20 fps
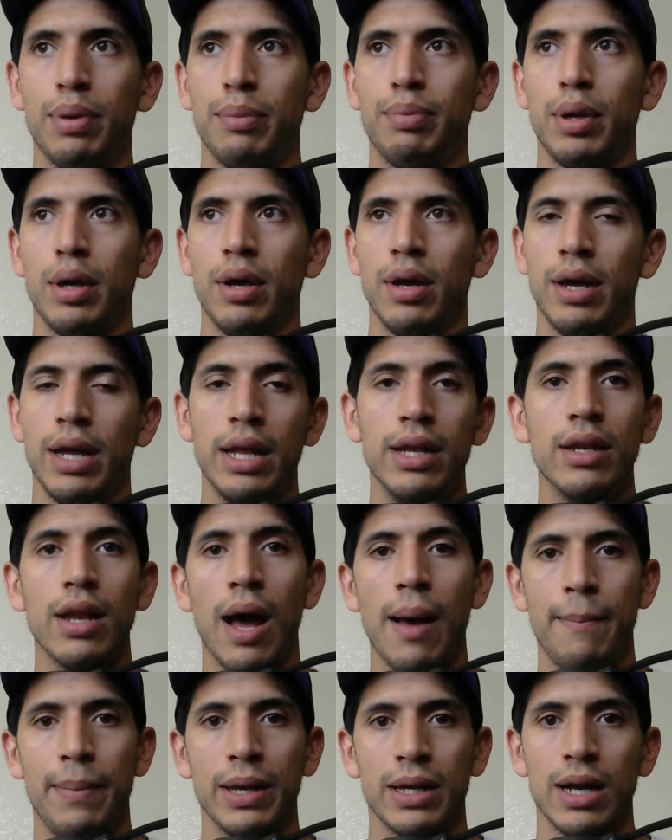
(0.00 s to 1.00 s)
and
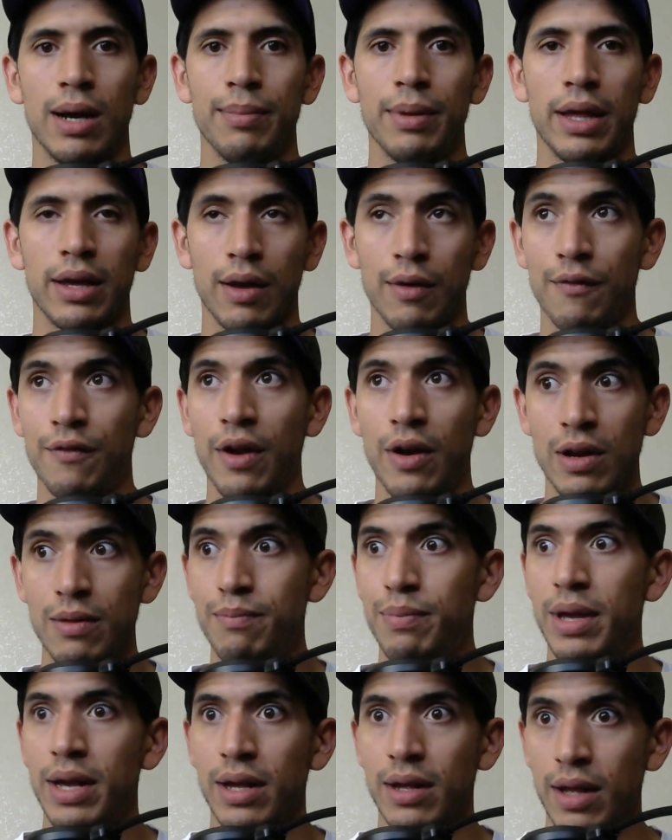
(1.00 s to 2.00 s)
not pick up like a very
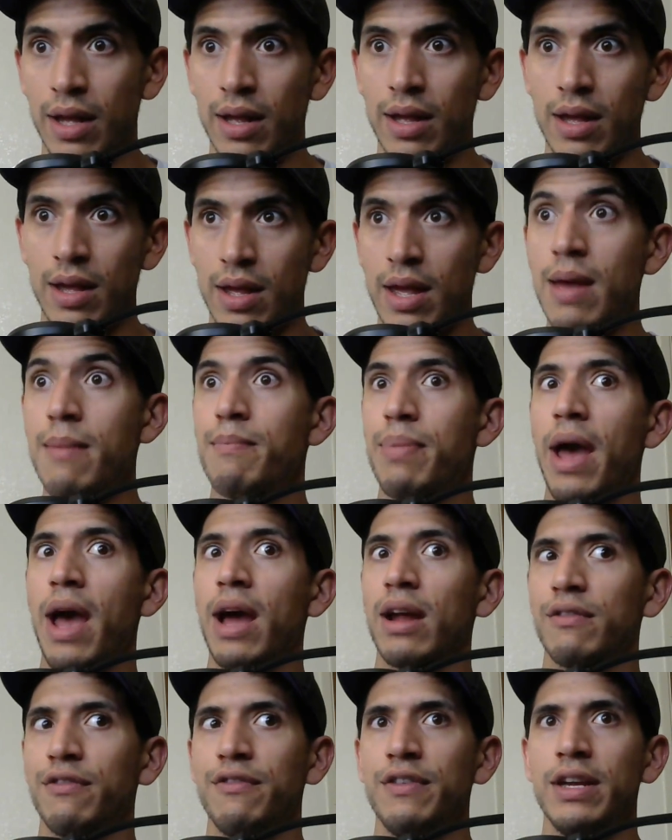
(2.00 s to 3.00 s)
big
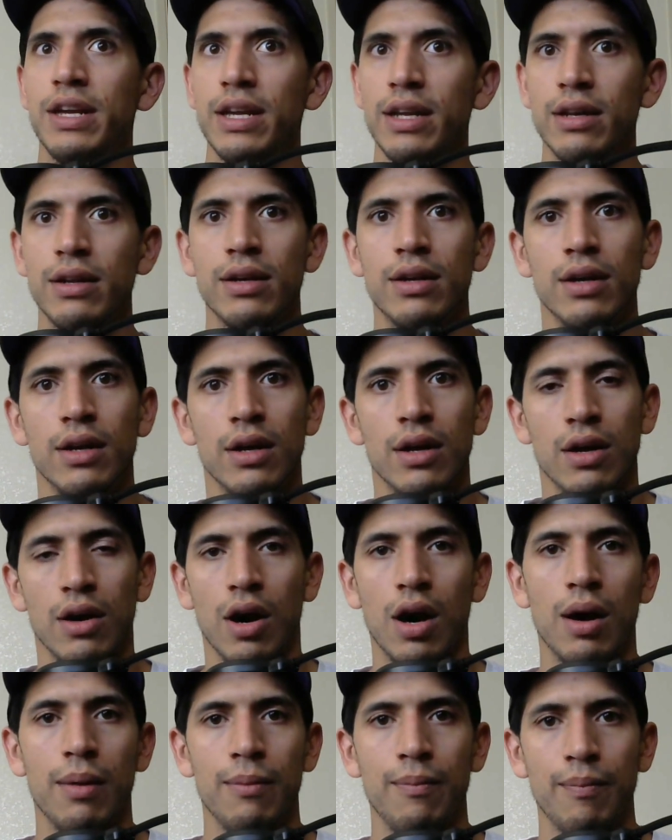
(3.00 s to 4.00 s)
impact feed
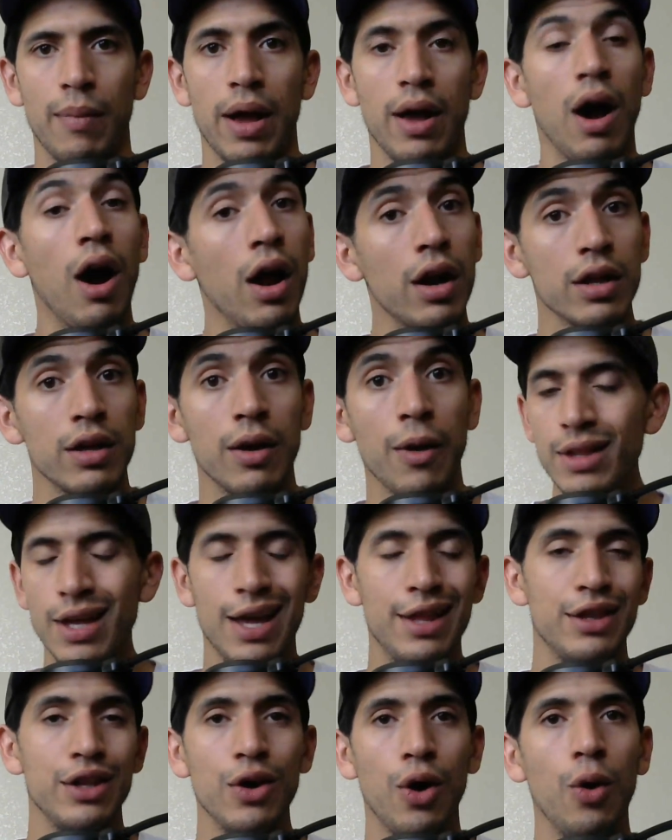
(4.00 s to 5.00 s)
on my audio.
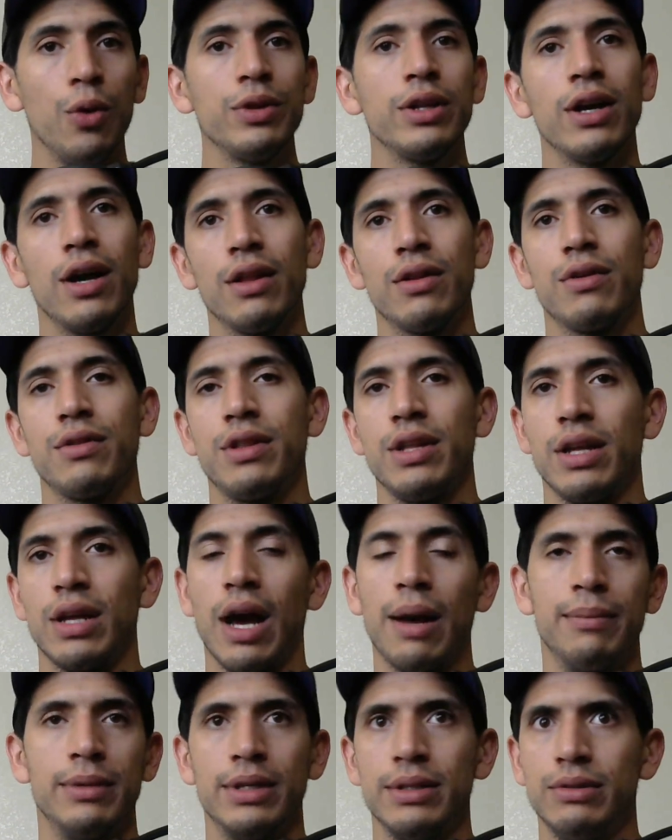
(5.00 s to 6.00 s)
And the only other thing,
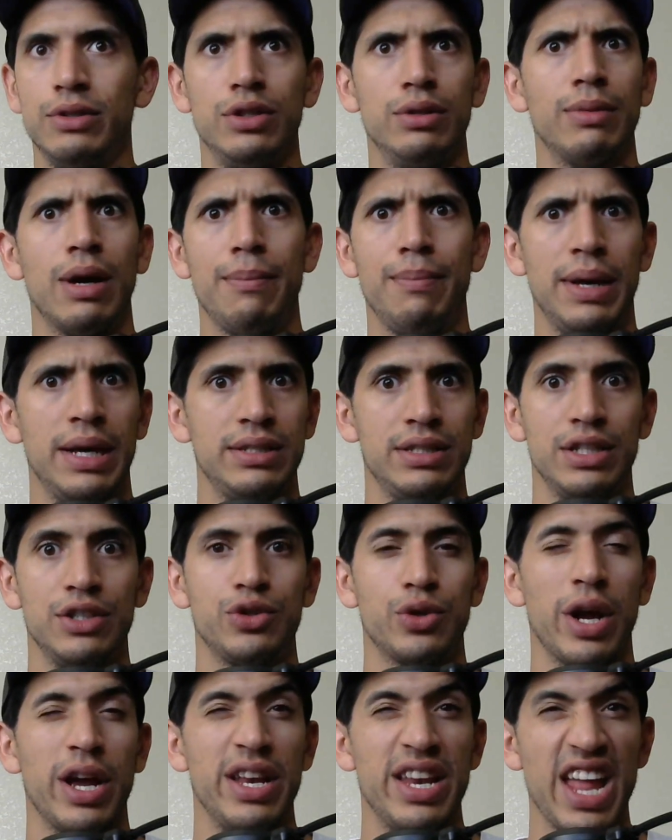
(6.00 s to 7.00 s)
I'm going to do my best to
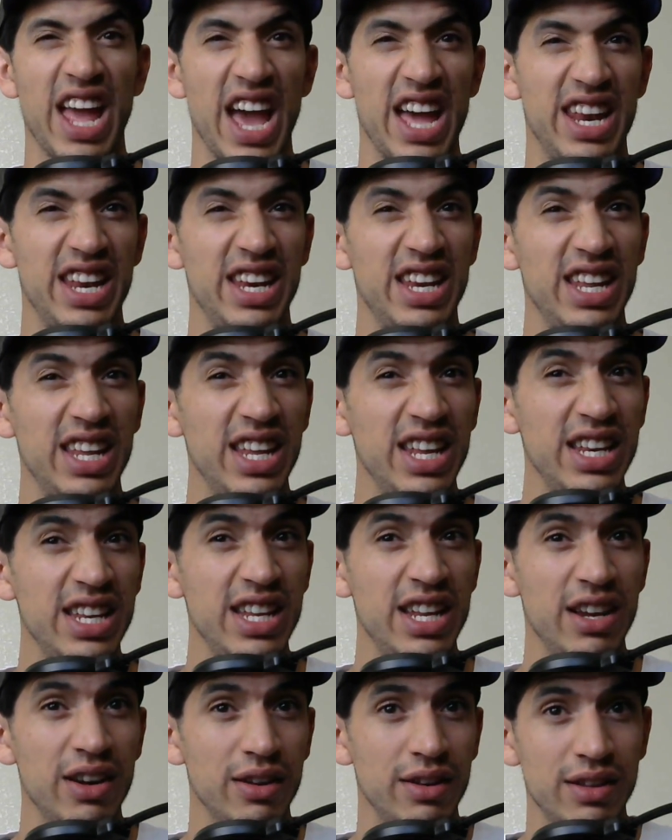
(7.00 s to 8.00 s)
try and edit it in
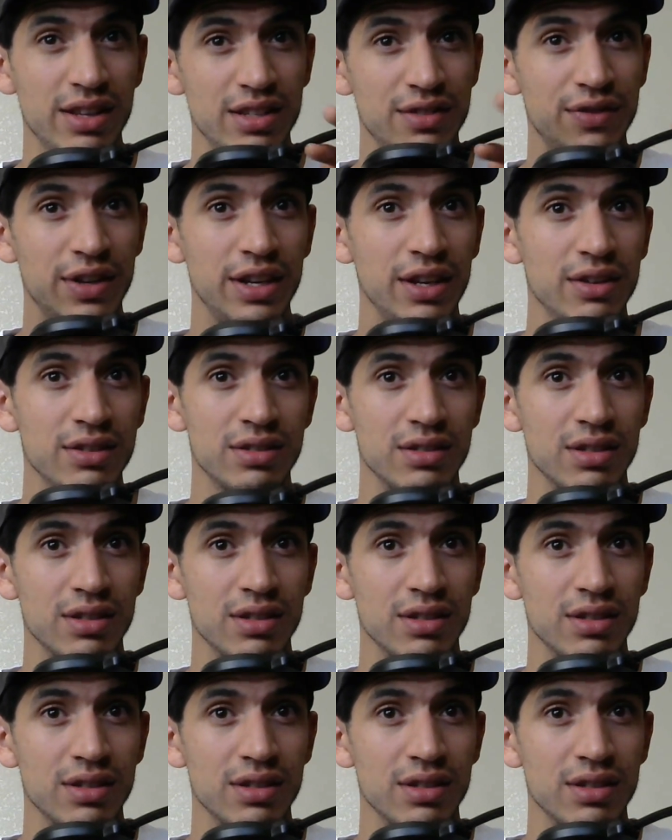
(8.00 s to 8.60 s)
here in this video.